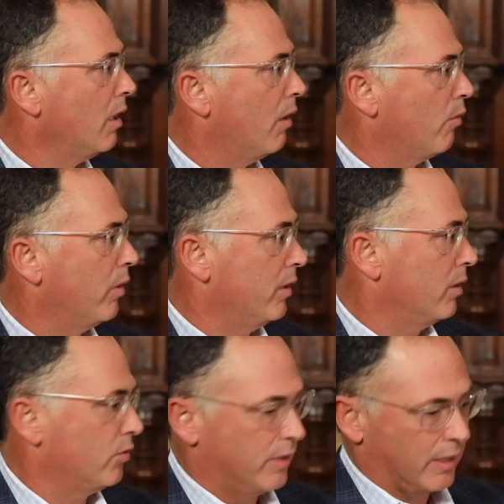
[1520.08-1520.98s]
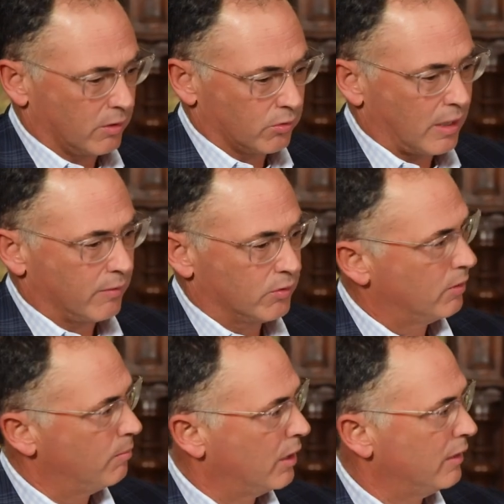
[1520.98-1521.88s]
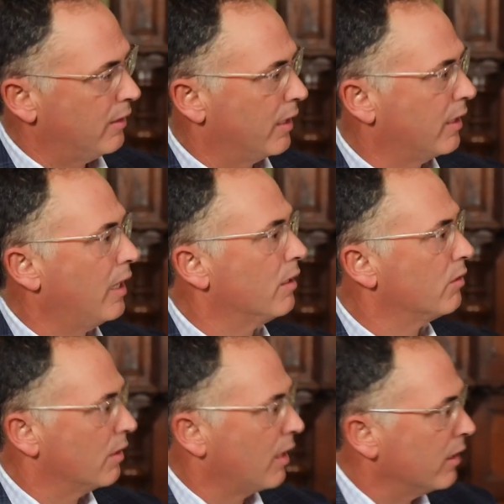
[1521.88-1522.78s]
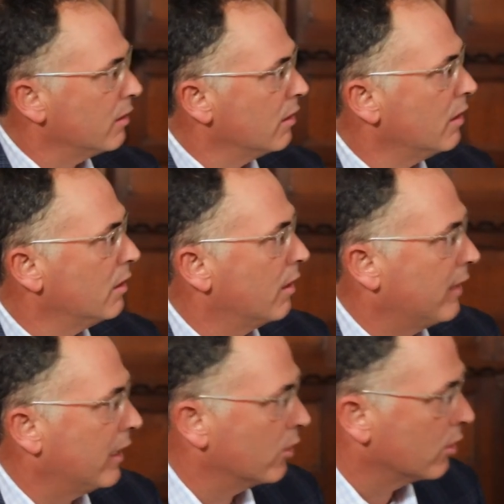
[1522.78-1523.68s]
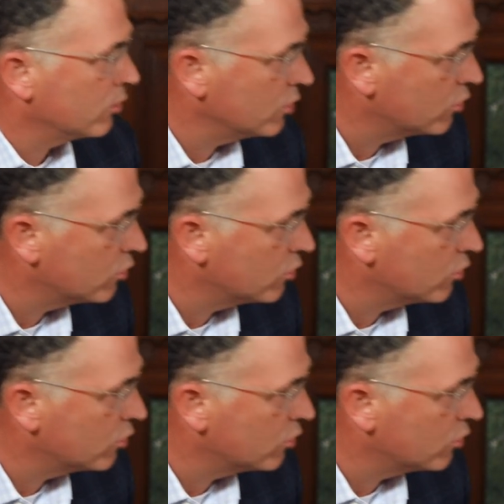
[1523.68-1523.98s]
of what you're going to see. And there's obviously money dedicated to that that you're yeah. going to see